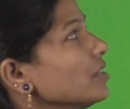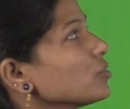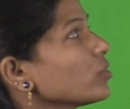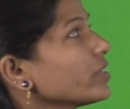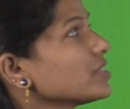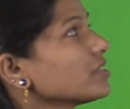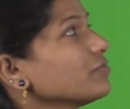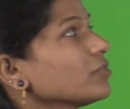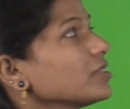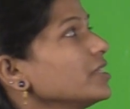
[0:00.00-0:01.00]
So reason
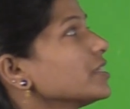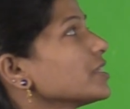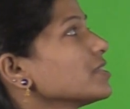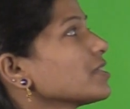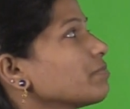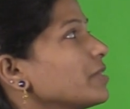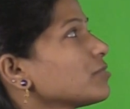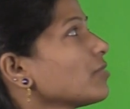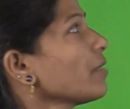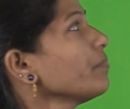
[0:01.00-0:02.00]
for the intrinsic
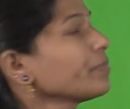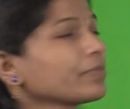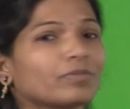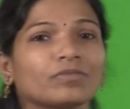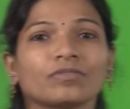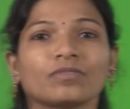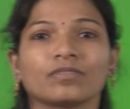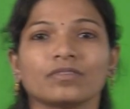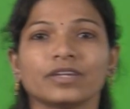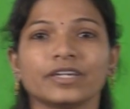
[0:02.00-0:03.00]
pathway:
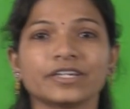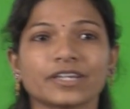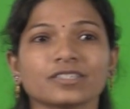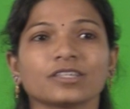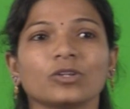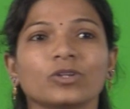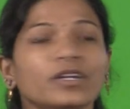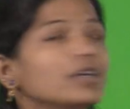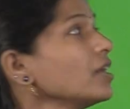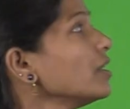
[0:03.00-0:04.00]

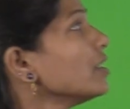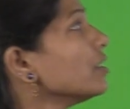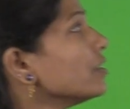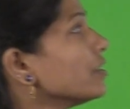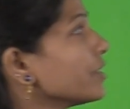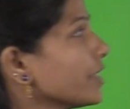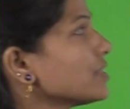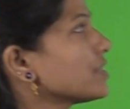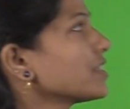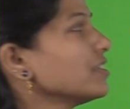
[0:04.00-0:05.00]
intracellular
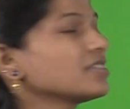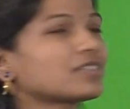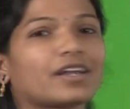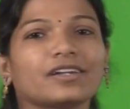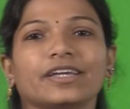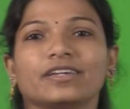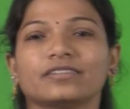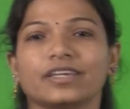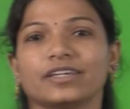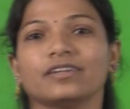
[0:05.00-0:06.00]
death signals are
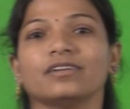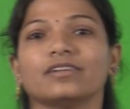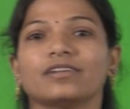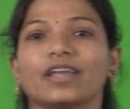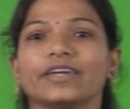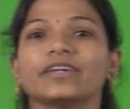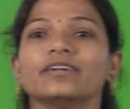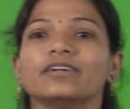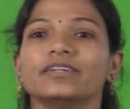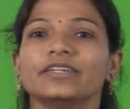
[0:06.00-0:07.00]
there, like
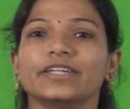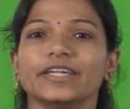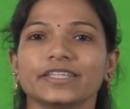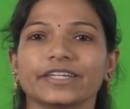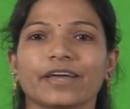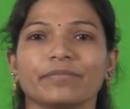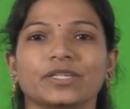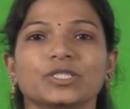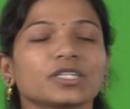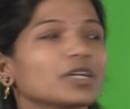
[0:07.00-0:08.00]
DNA
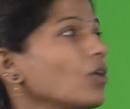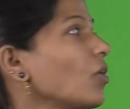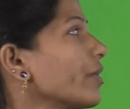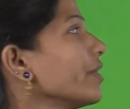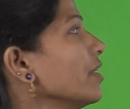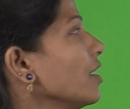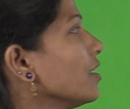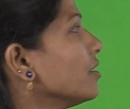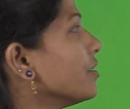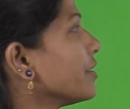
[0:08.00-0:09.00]
damage, or
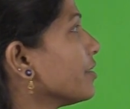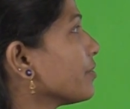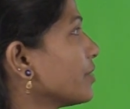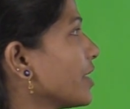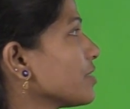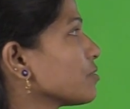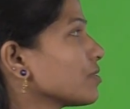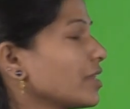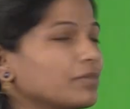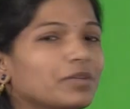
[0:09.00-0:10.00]

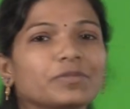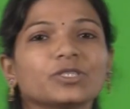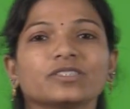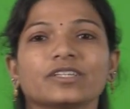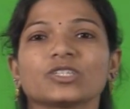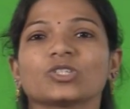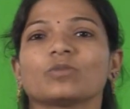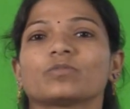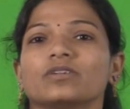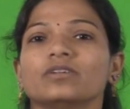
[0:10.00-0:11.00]
there may be generation
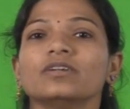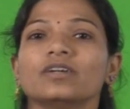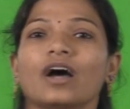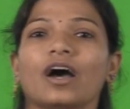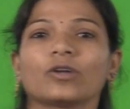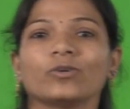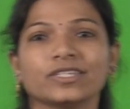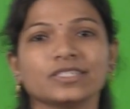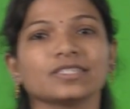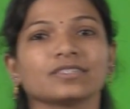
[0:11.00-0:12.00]
of the
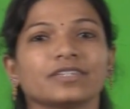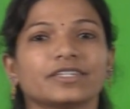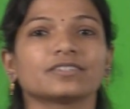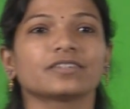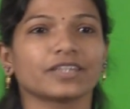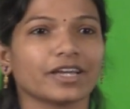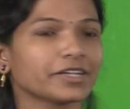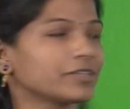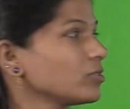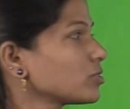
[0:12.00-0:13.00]
ROS, that is
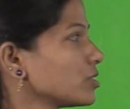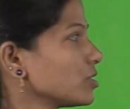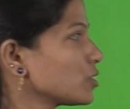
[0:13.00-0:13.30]
reactive oxygen